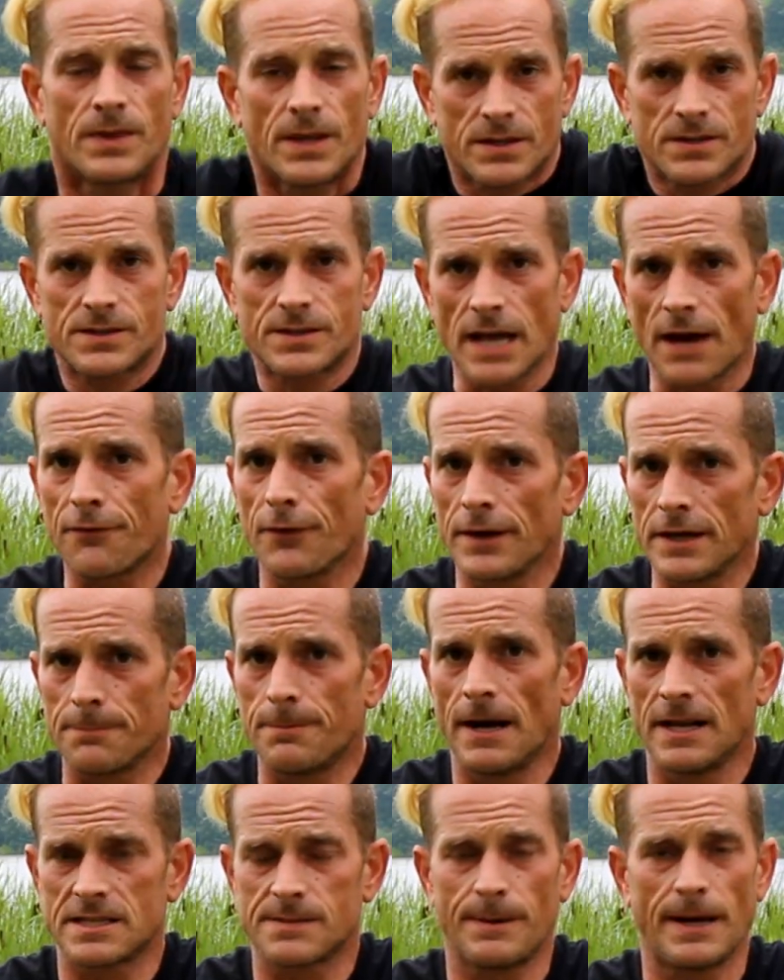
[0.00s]
This definitely
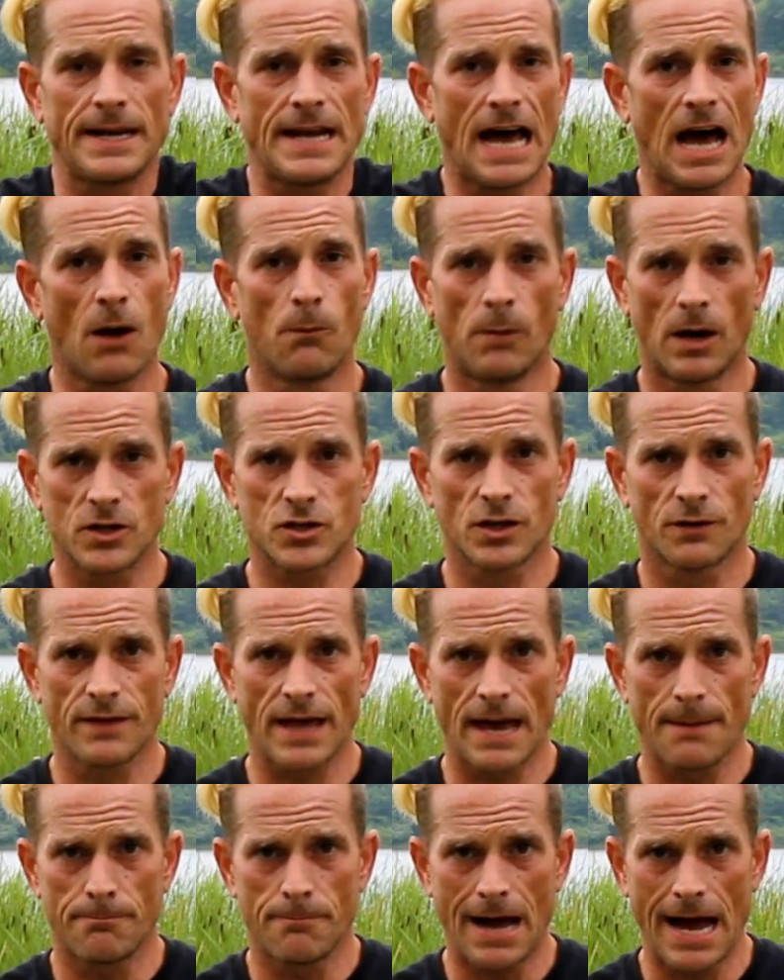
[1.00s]
depends upon how much of
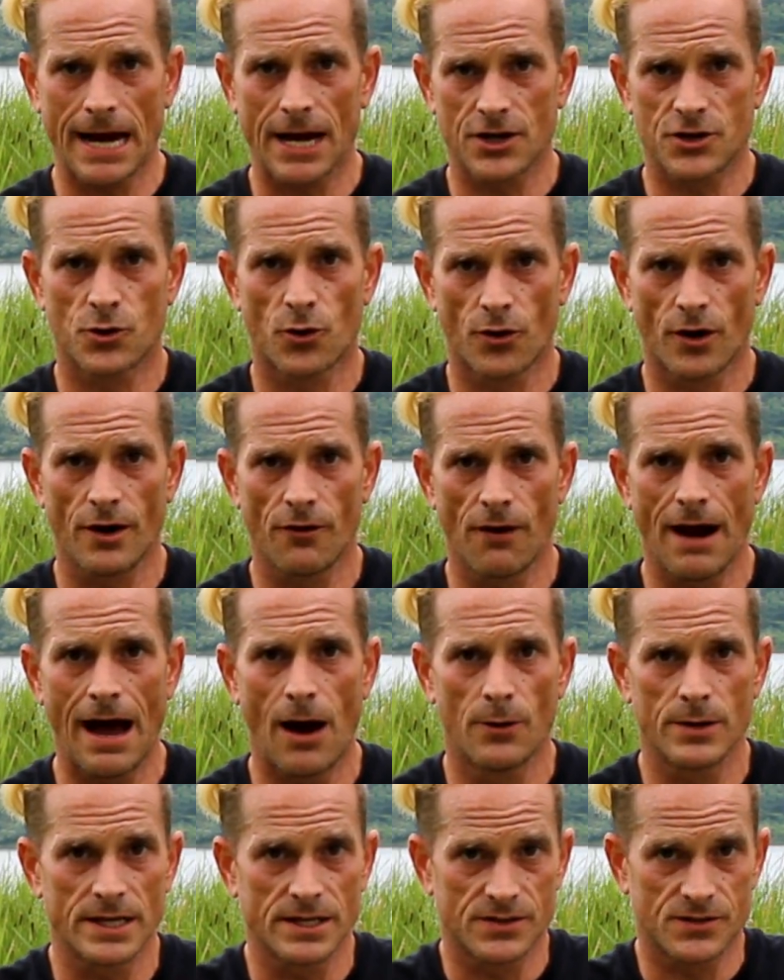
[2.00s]
that migratory
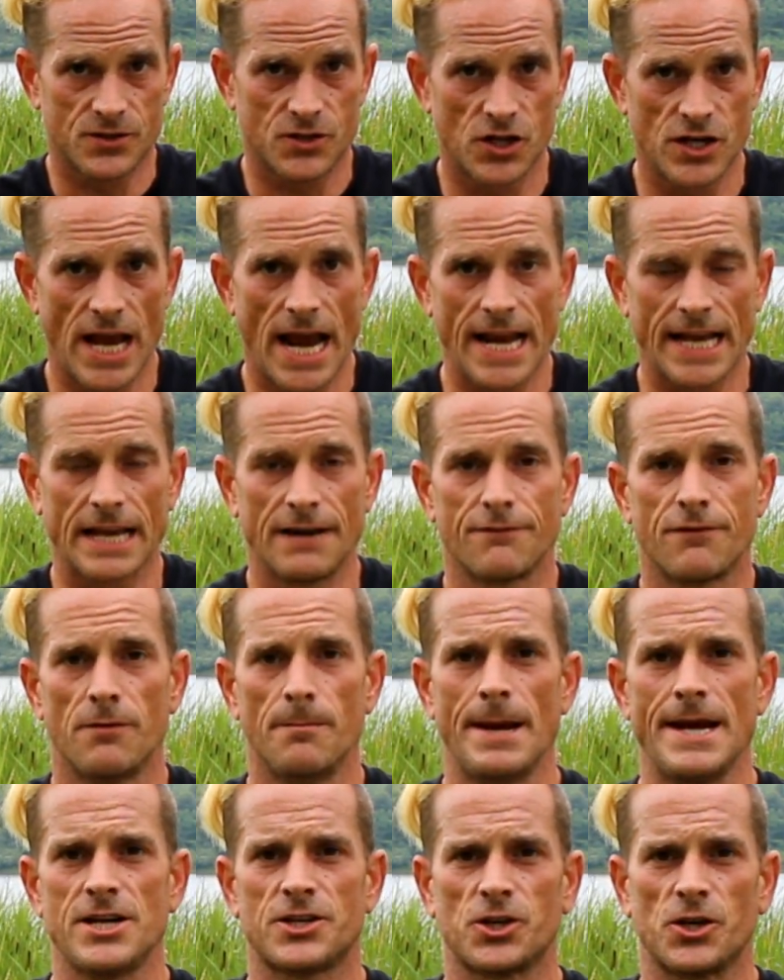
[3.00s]
route is genetic
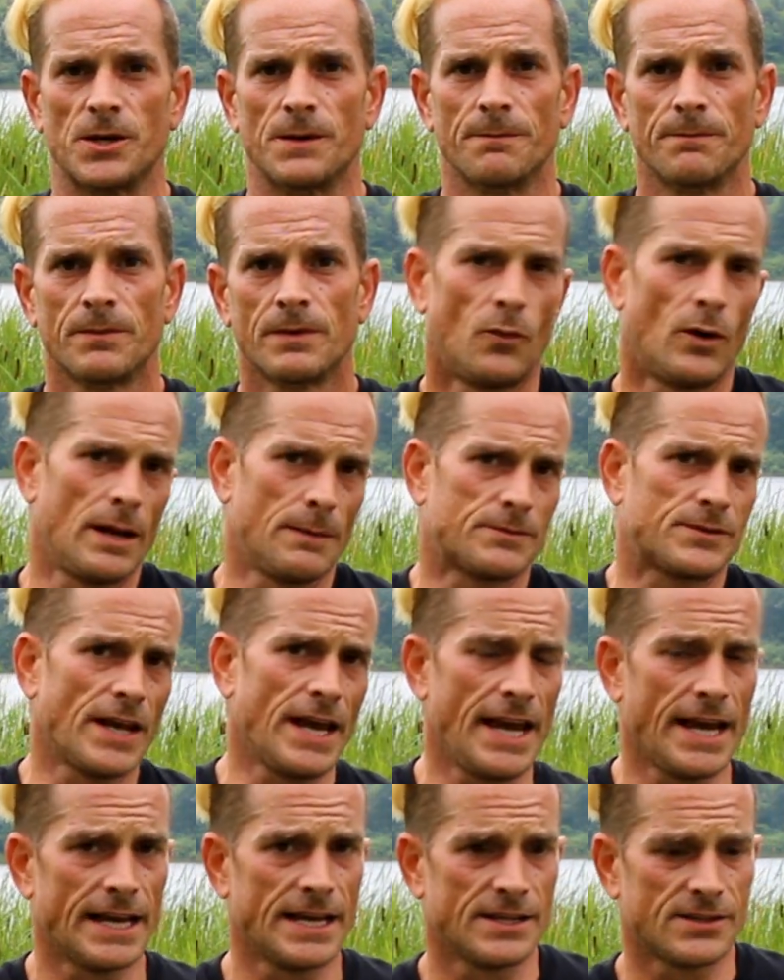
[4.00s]
information. What I'm
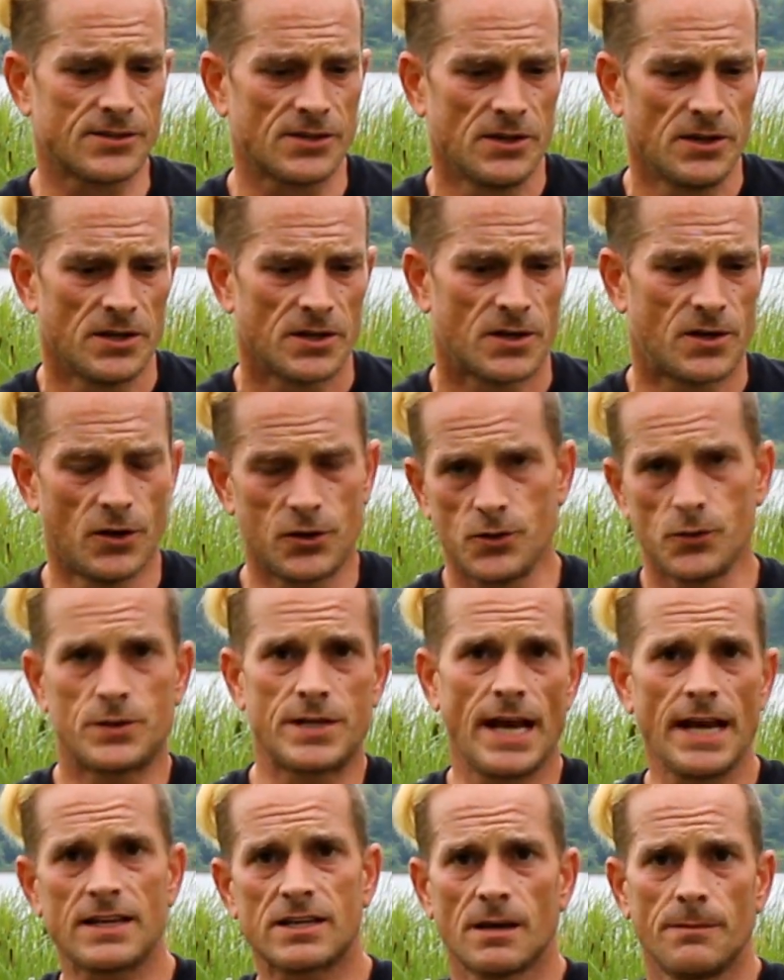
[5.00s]
saying is, could you
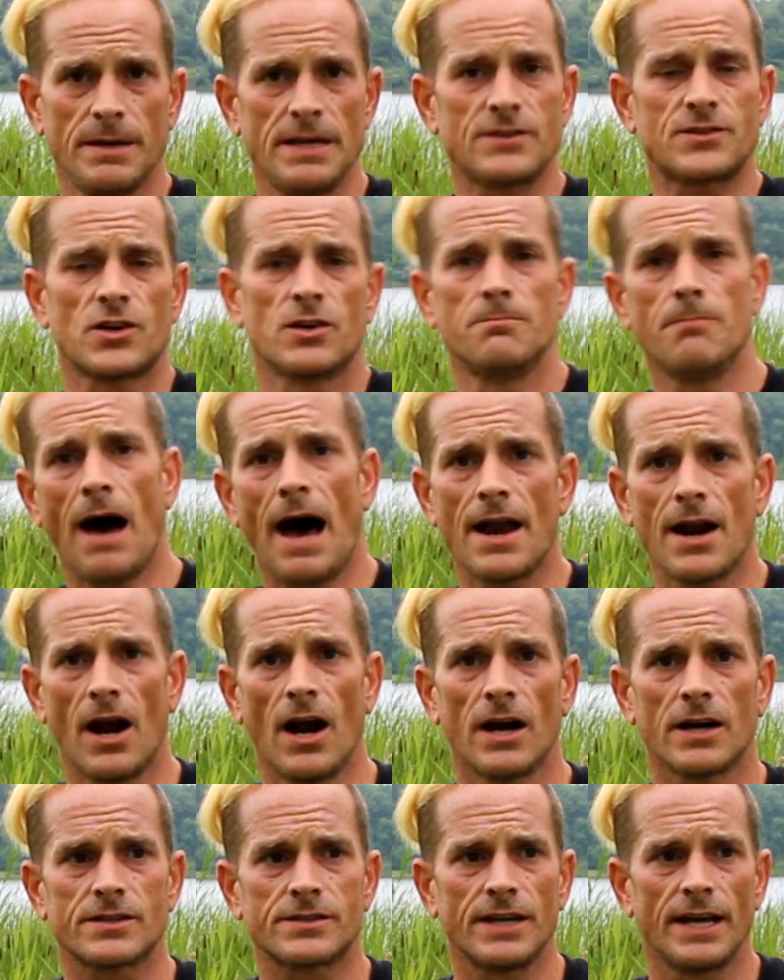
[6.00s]
take some eastern
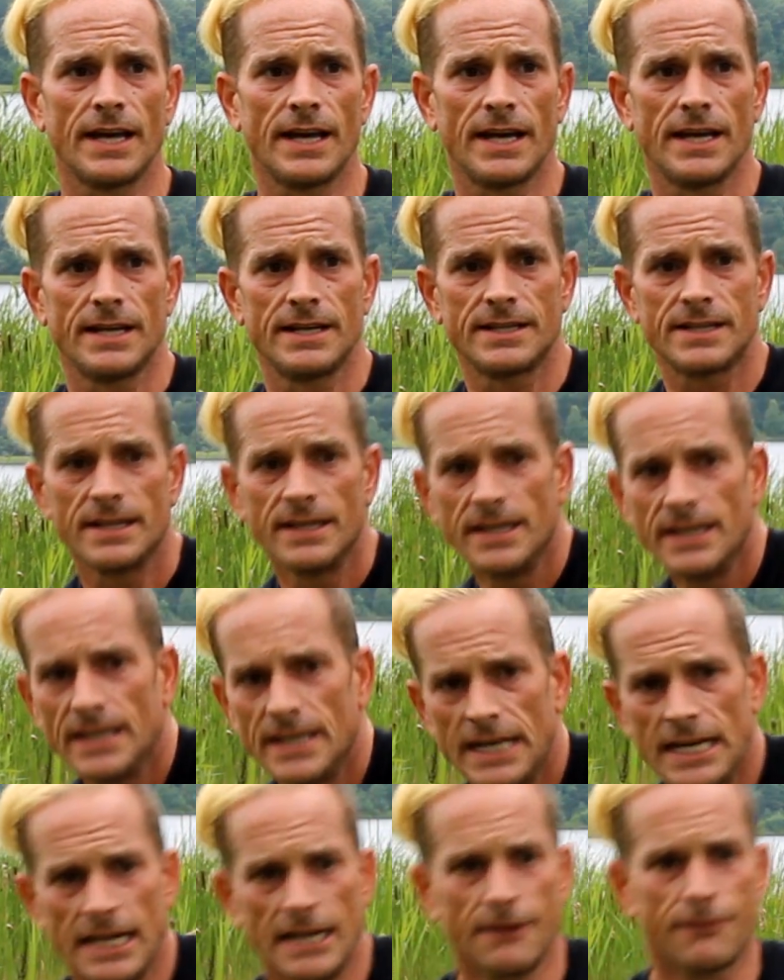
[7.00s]
monarchs and
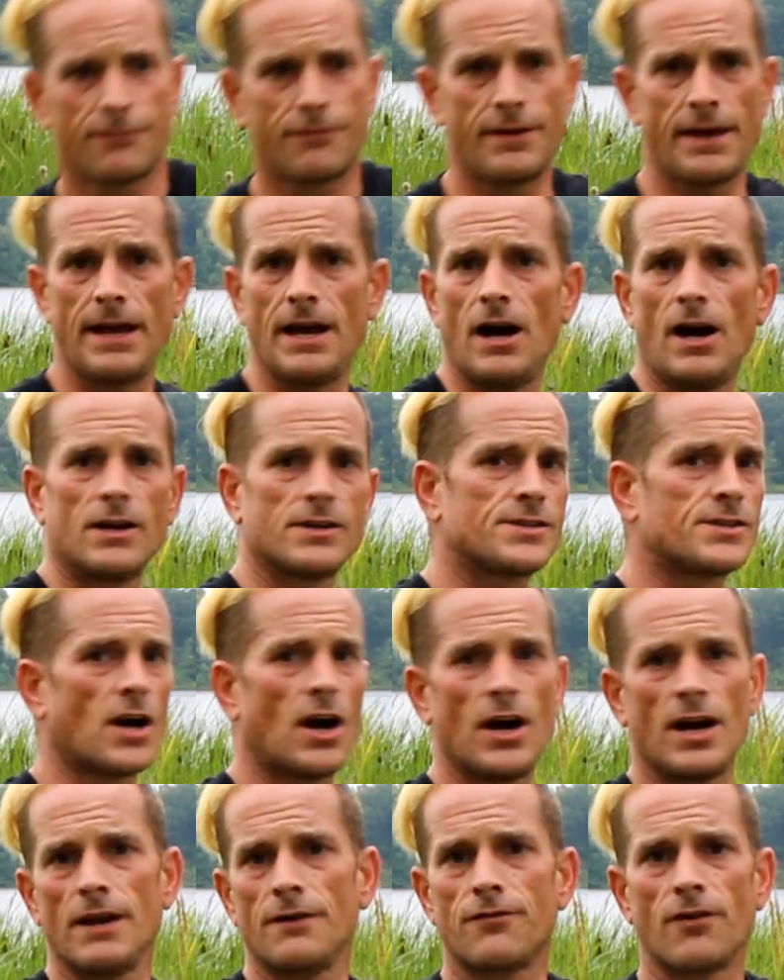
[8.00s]
if they are
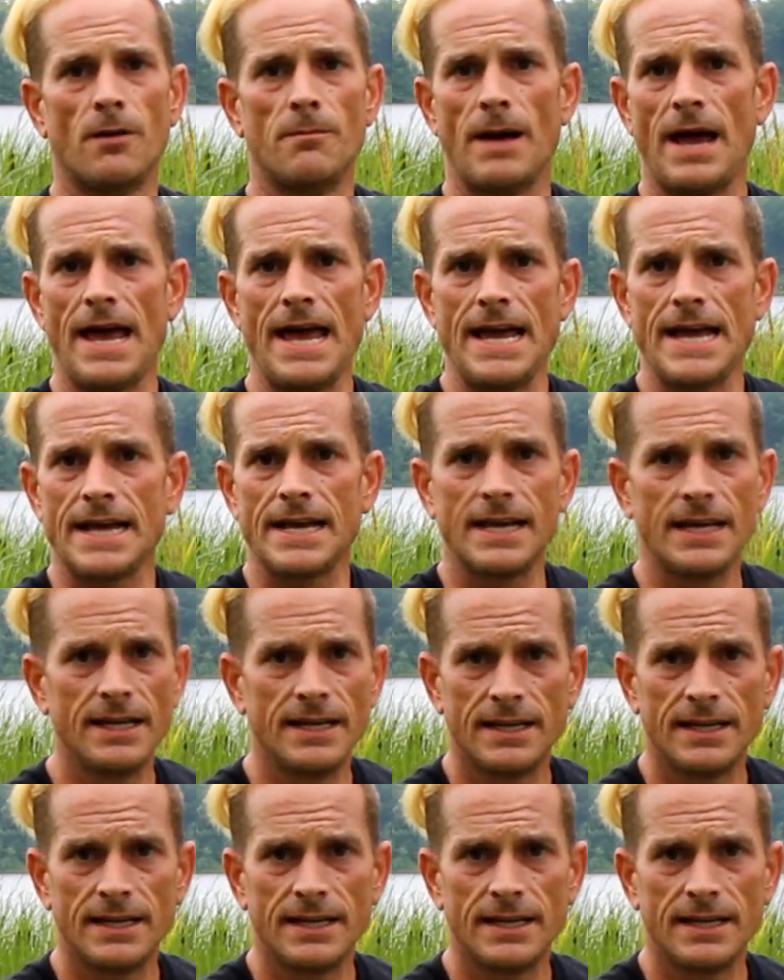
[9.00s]
starting from egg